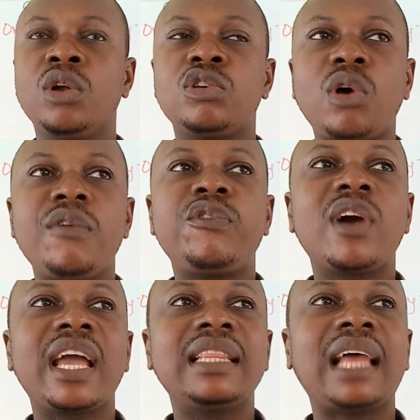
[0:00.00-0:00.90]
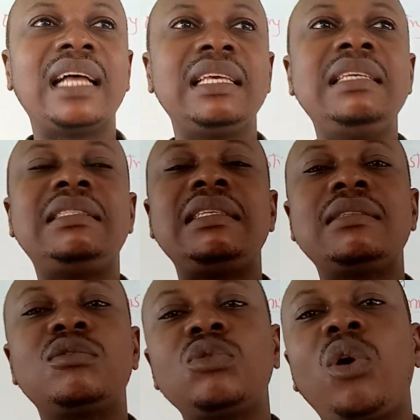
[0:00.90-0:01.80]
Don't forget that it
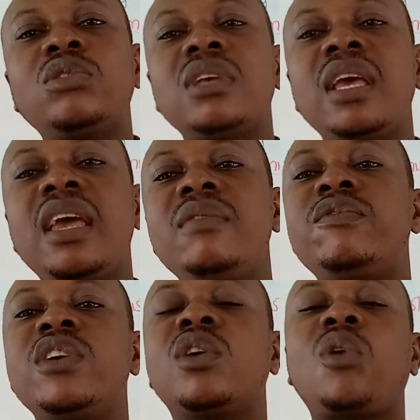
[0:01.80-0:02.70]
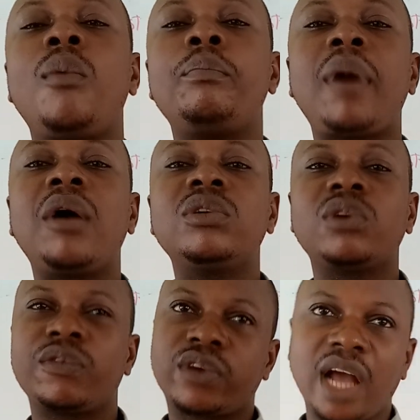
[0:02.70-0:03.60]
is not every compound
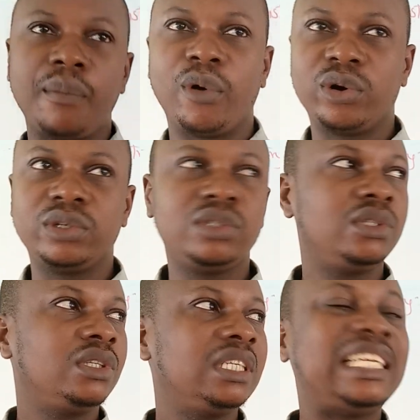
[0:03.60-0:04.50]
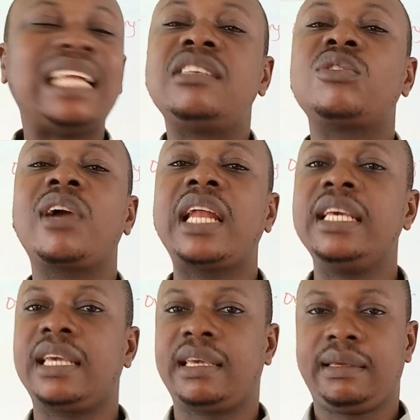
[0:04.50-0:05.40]
of carbon that is
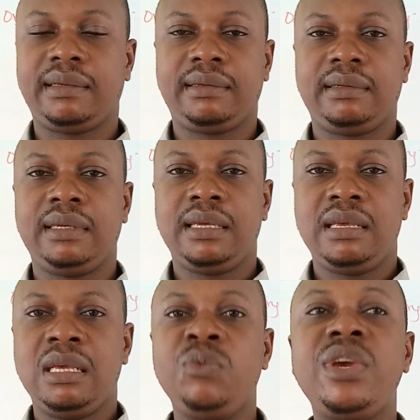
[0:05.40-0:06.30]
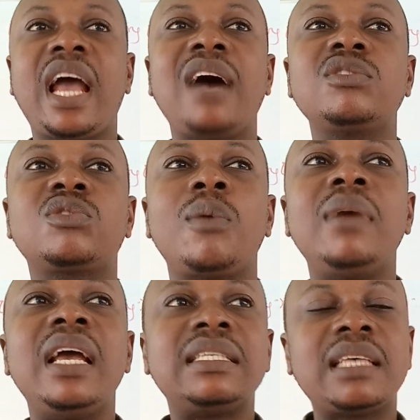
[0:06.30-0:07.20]
organic. We have
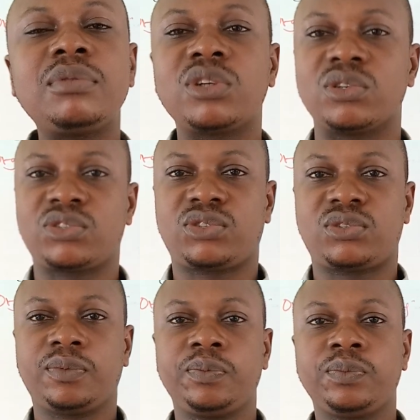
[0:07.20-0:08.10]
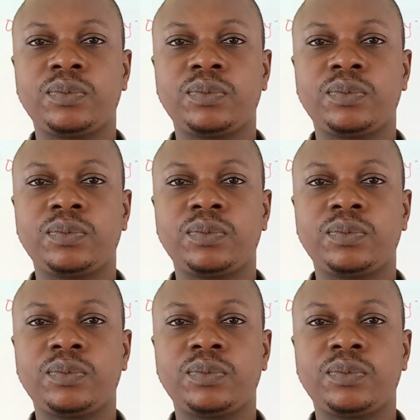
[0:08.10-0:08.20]
some exceptions.